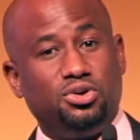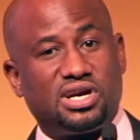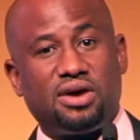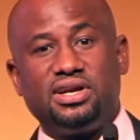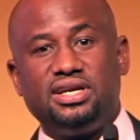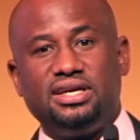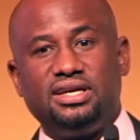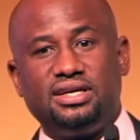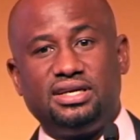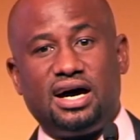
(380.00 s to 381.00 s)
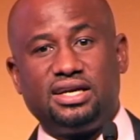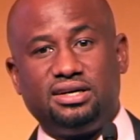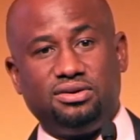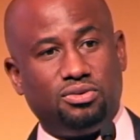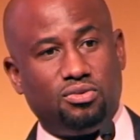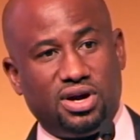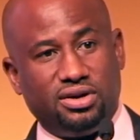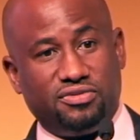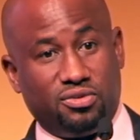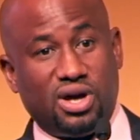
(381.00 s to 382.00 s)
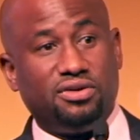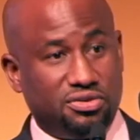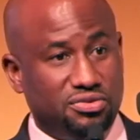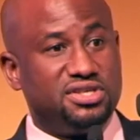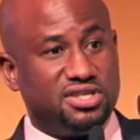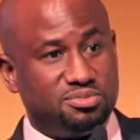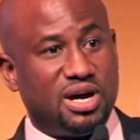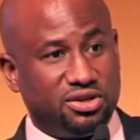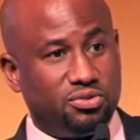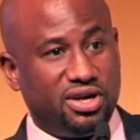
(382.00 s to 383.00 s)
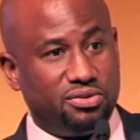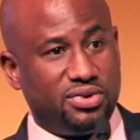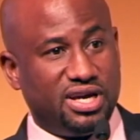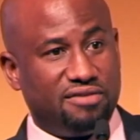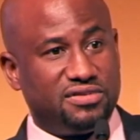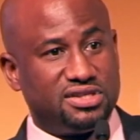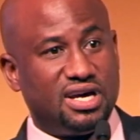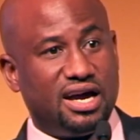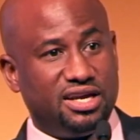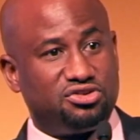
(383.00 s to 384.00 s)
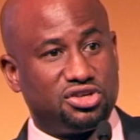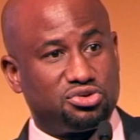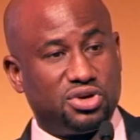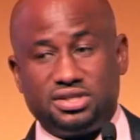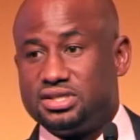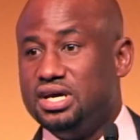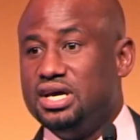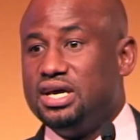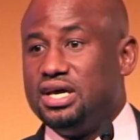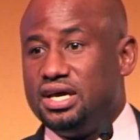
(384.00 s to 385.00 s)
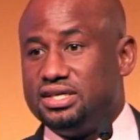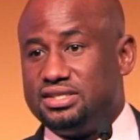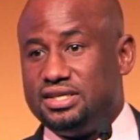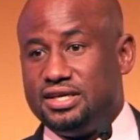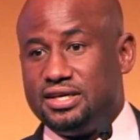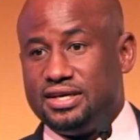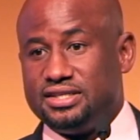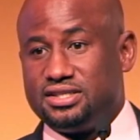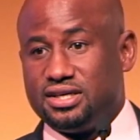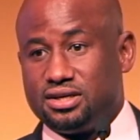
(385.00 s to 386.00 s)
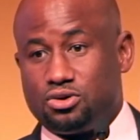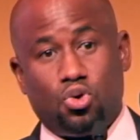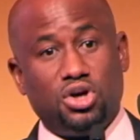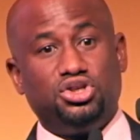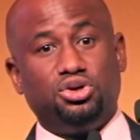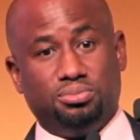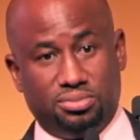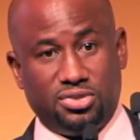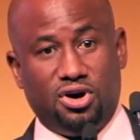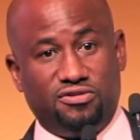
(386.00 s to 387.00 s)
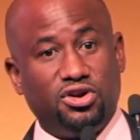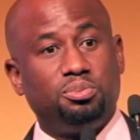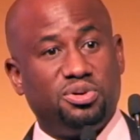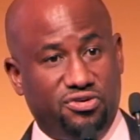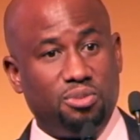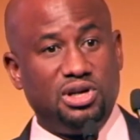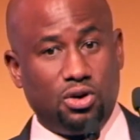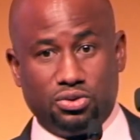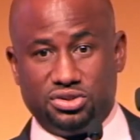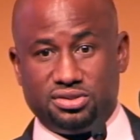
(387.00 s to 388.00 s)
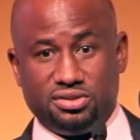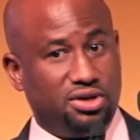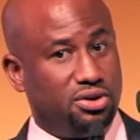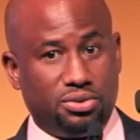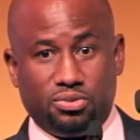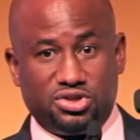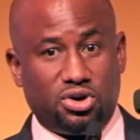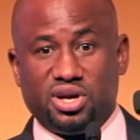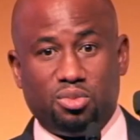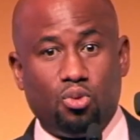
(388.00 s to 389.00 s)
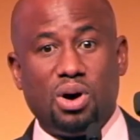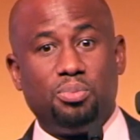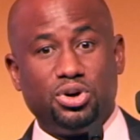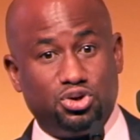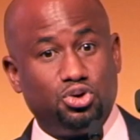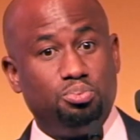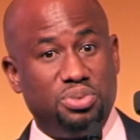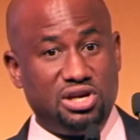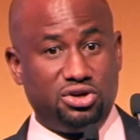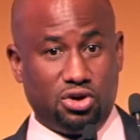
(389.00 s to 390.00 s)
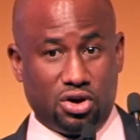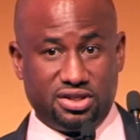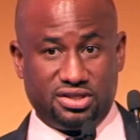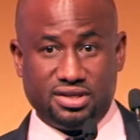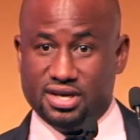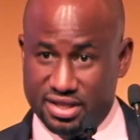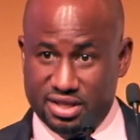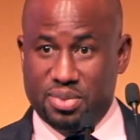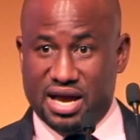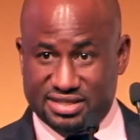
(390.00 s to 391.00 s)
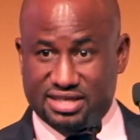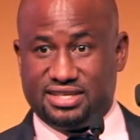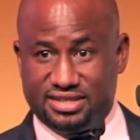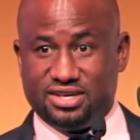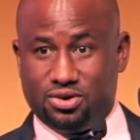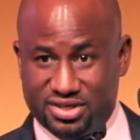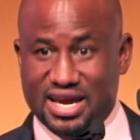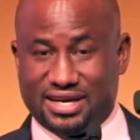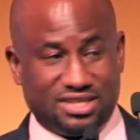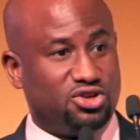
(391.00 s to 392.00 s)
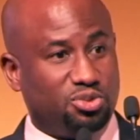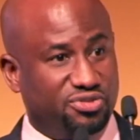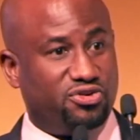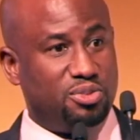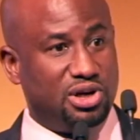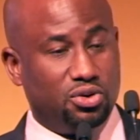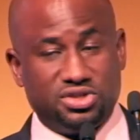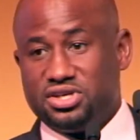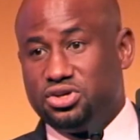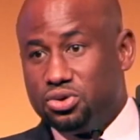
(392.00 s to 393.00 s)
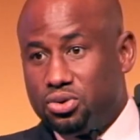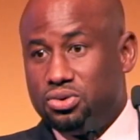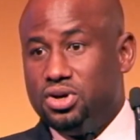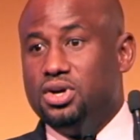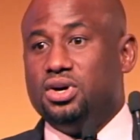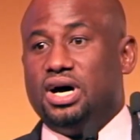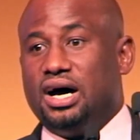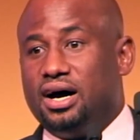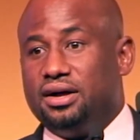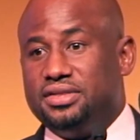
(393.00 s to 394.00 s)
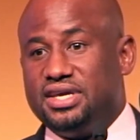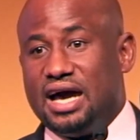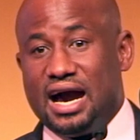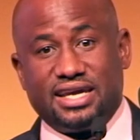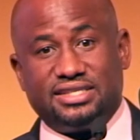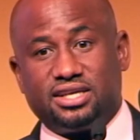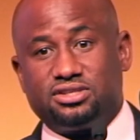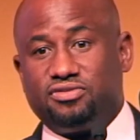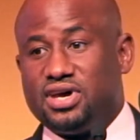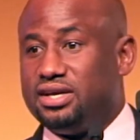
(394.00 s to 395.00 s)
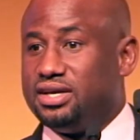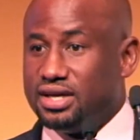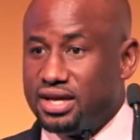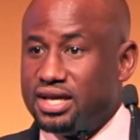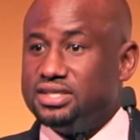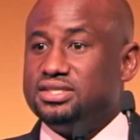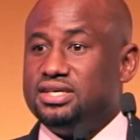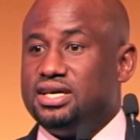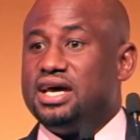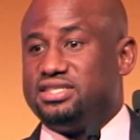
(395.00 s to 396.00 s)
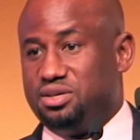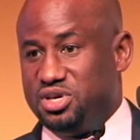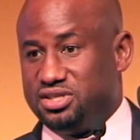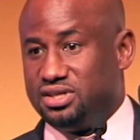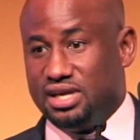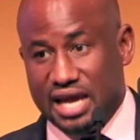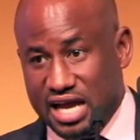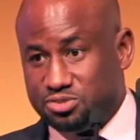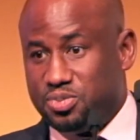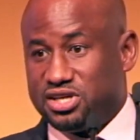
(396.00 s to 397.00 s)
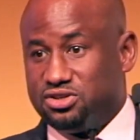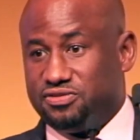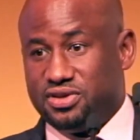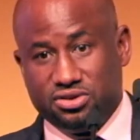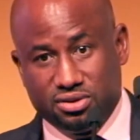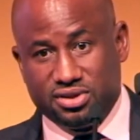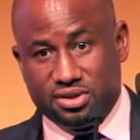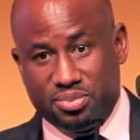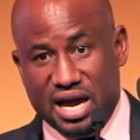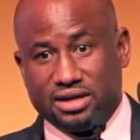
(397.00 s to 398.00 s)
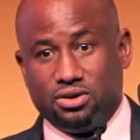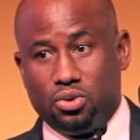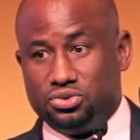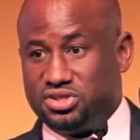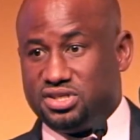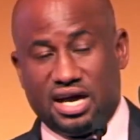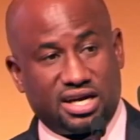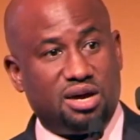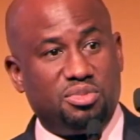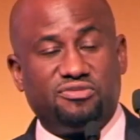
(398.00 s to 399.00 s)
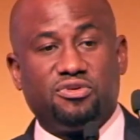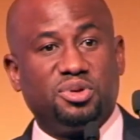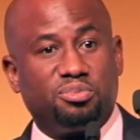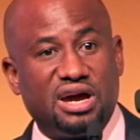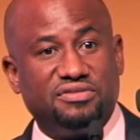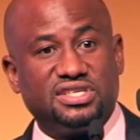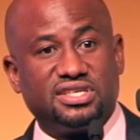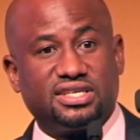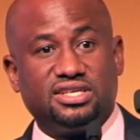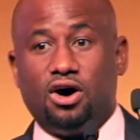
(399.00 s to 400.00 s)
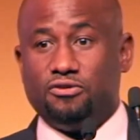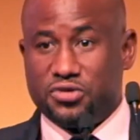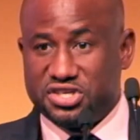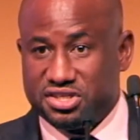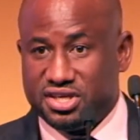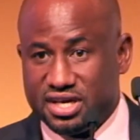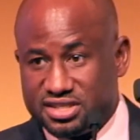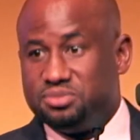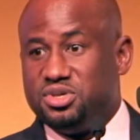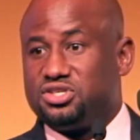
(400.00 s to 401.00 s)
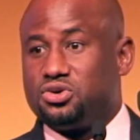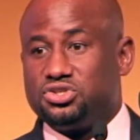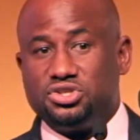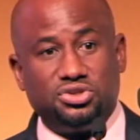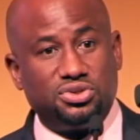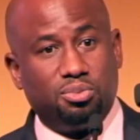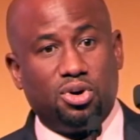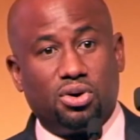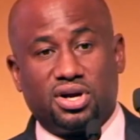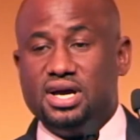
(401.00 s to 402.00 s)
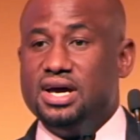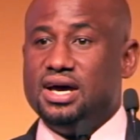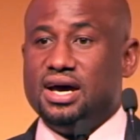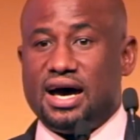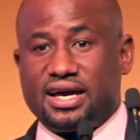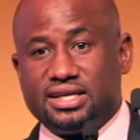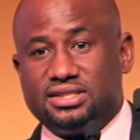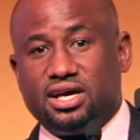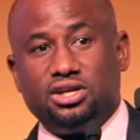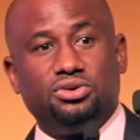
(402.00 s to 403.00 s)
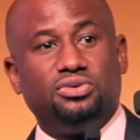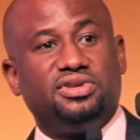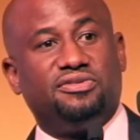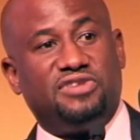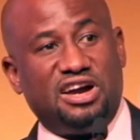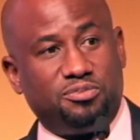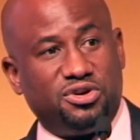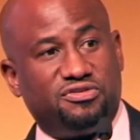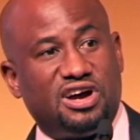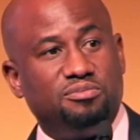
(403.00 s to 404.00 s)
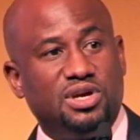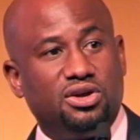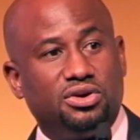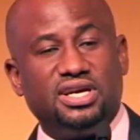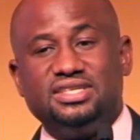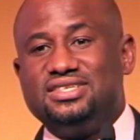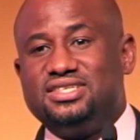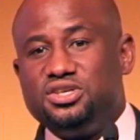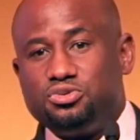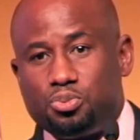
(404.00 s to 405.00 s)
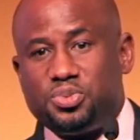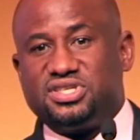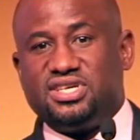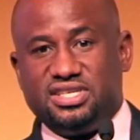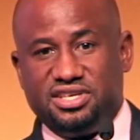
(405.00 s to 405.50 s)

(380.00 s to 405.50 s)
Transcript: currently in Ghana, one of the reasons, by the way, we have this high interest rates is the quantum of non-performing loans. We're talking about $1.2 billion. The banks are sitting on that as non-performing loans, and the architect of that is the SMEs. A large part of the bad loans are coming from the private sector, of which the SMEs constitute the bulk. I can tell you the 5.5 million is 0%